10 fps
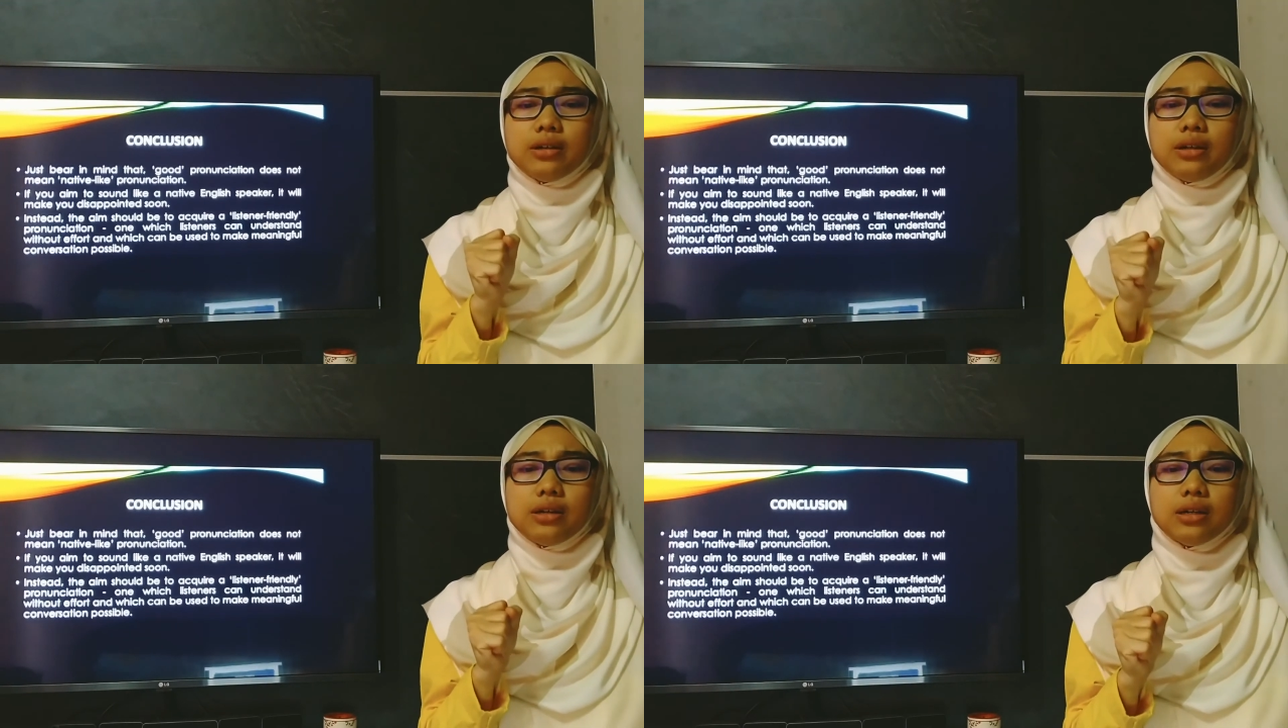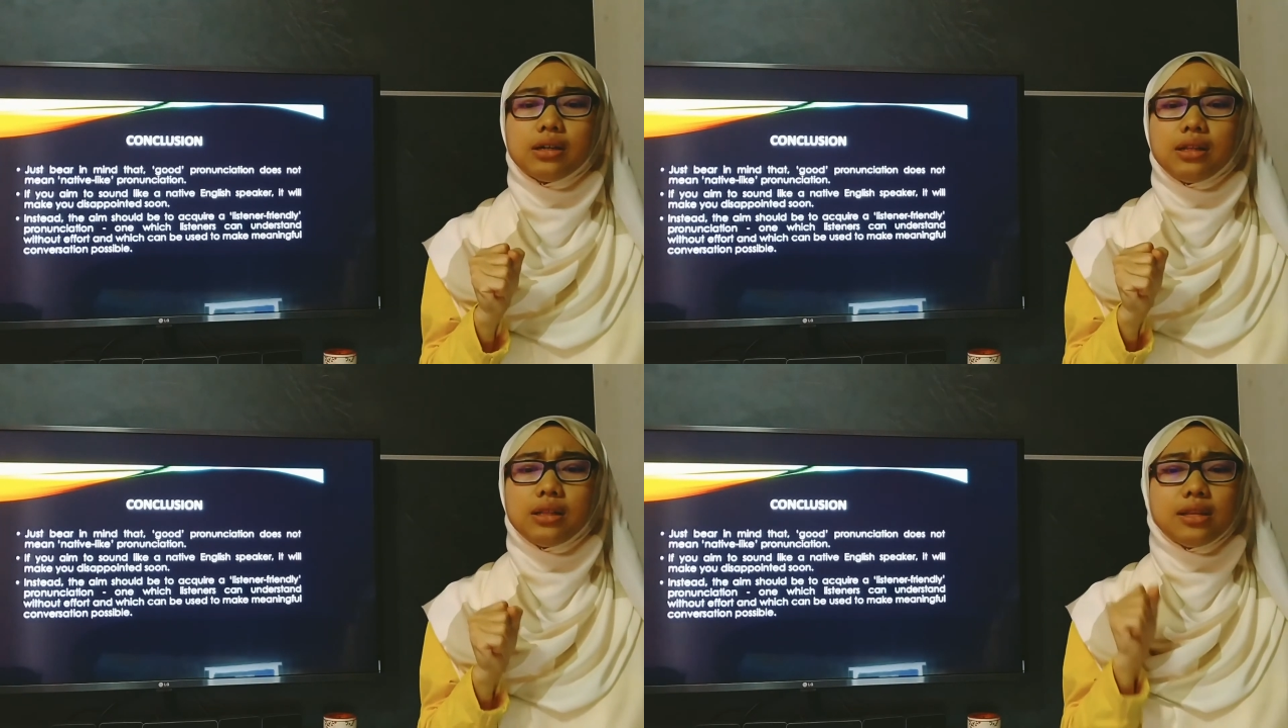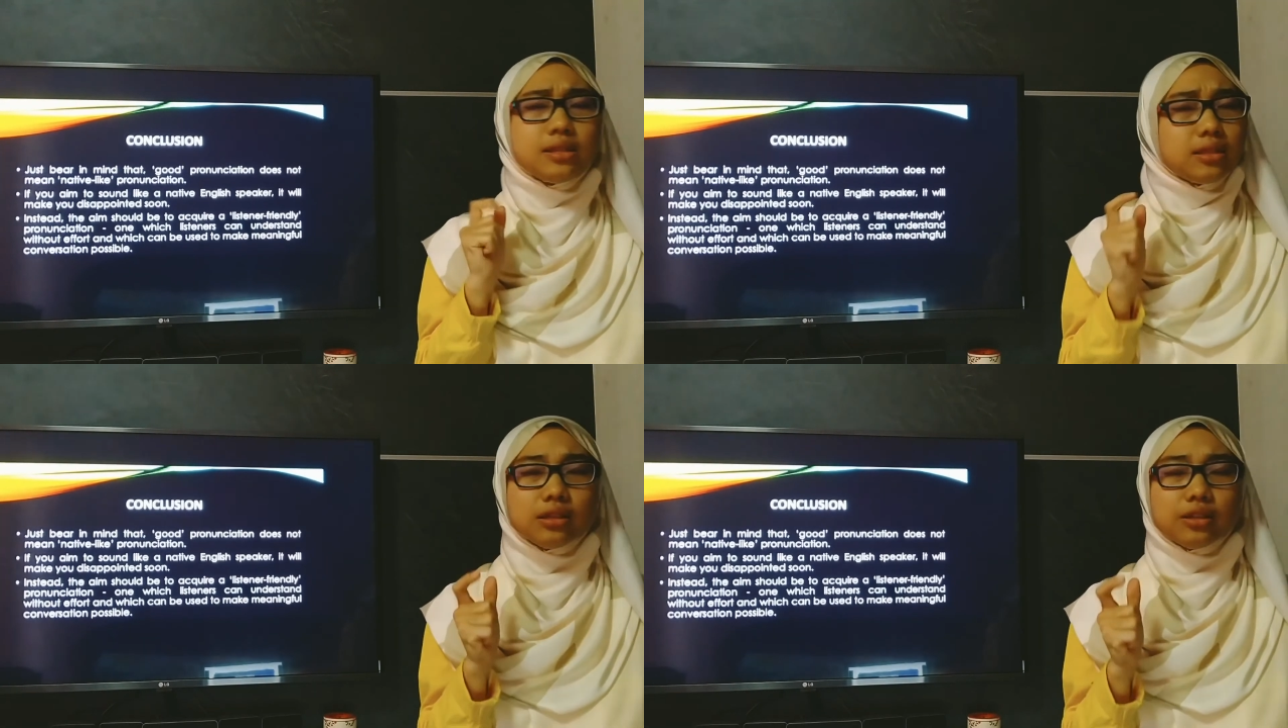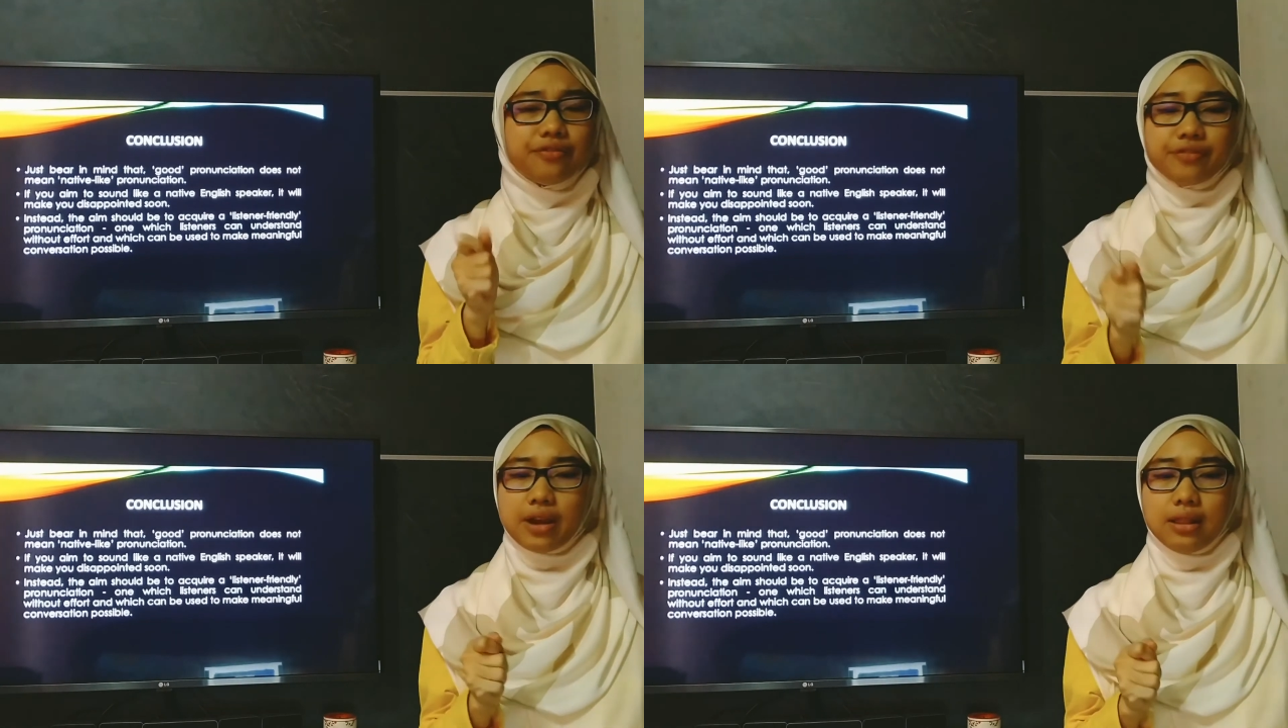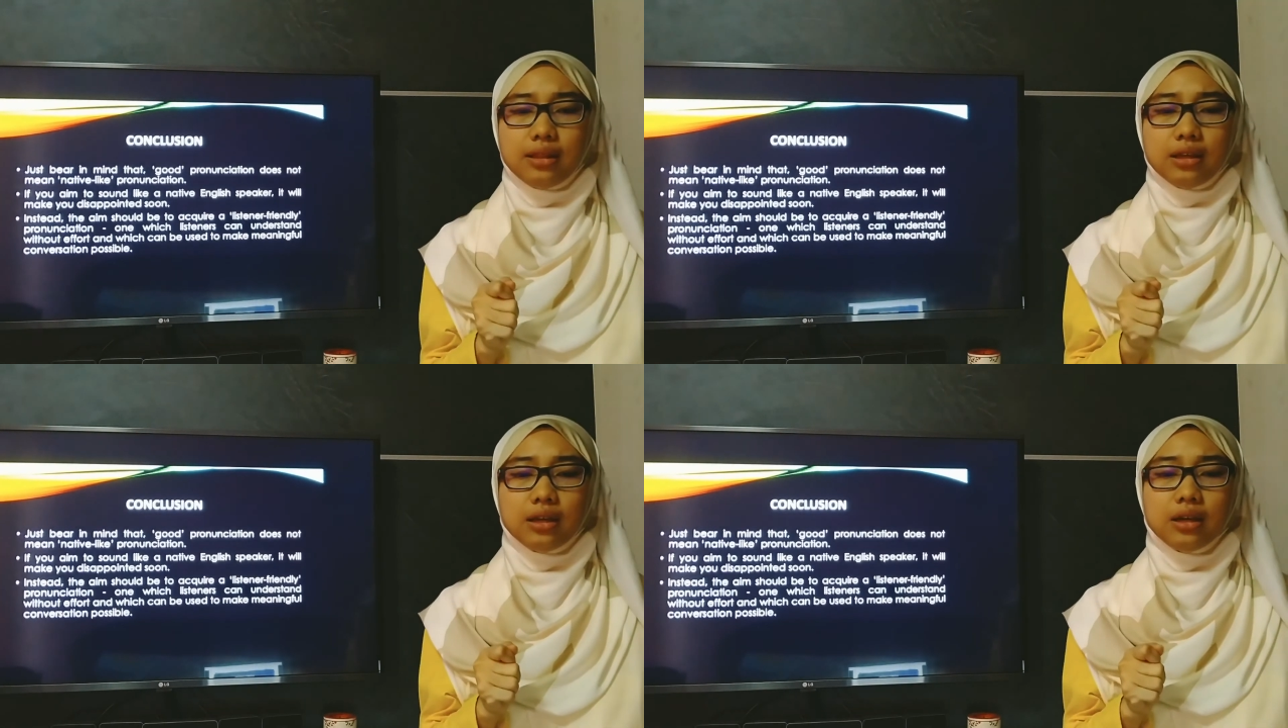a listener-friendly
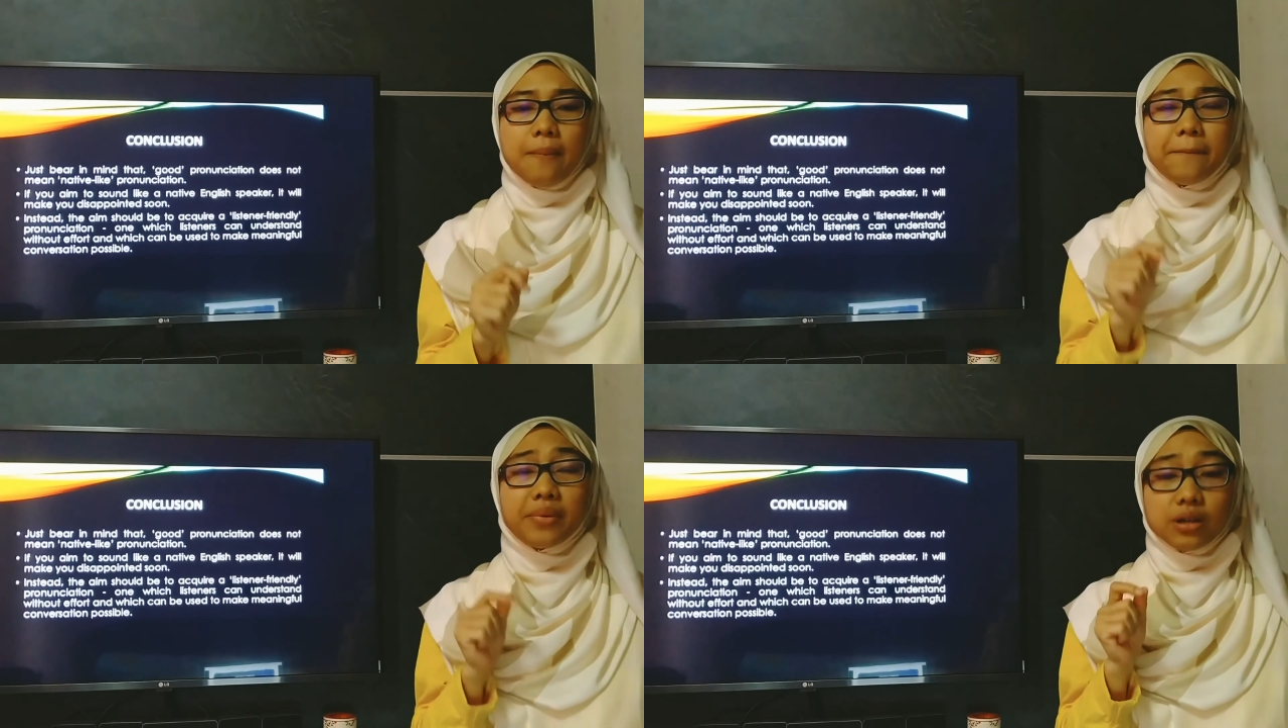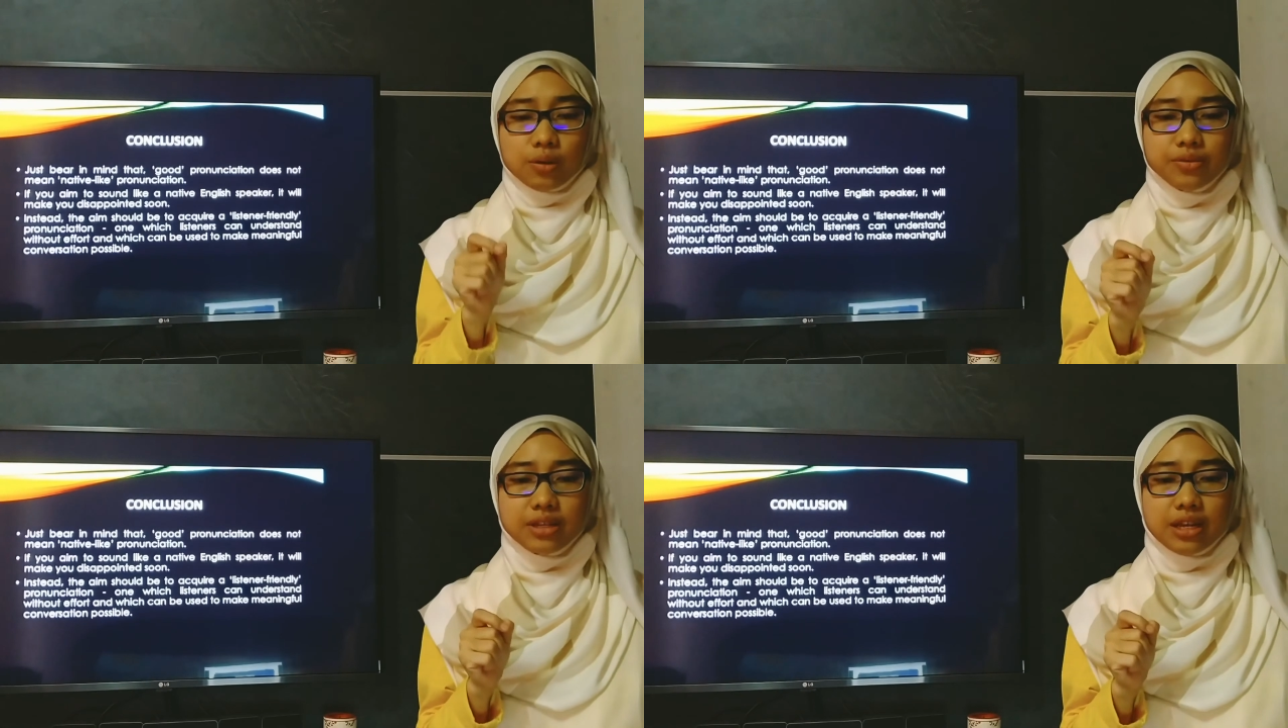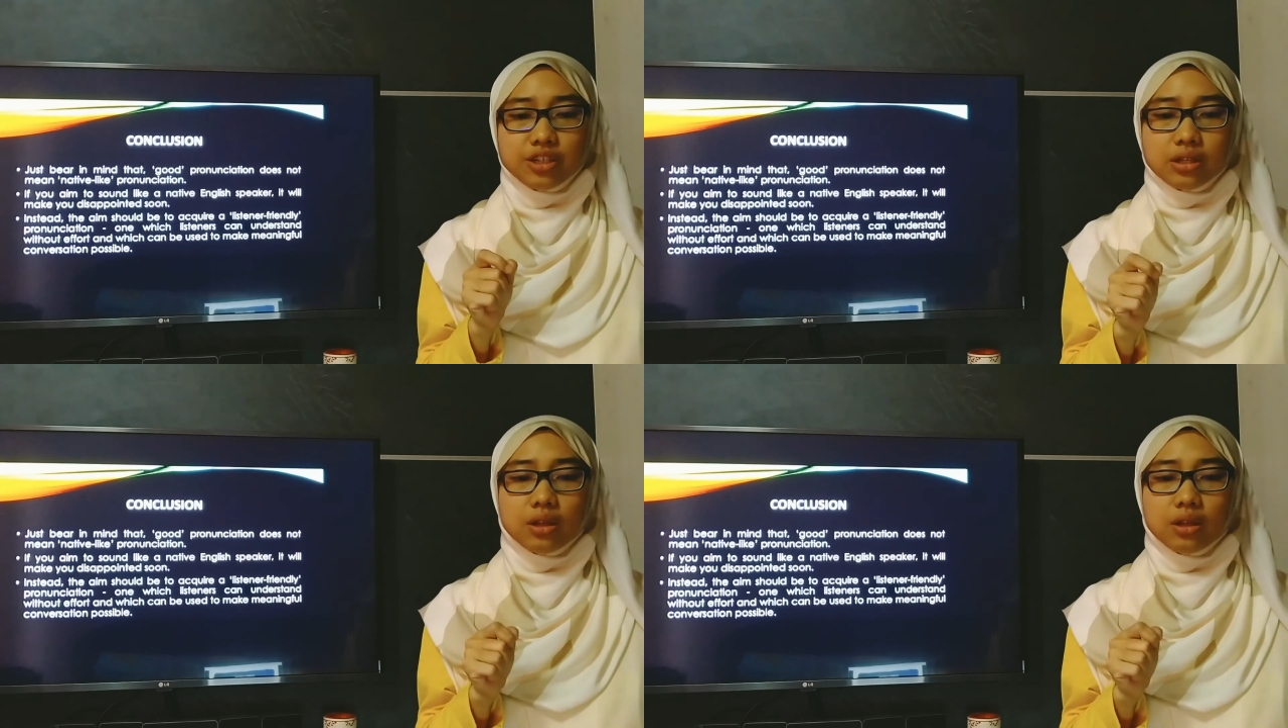pronunciation,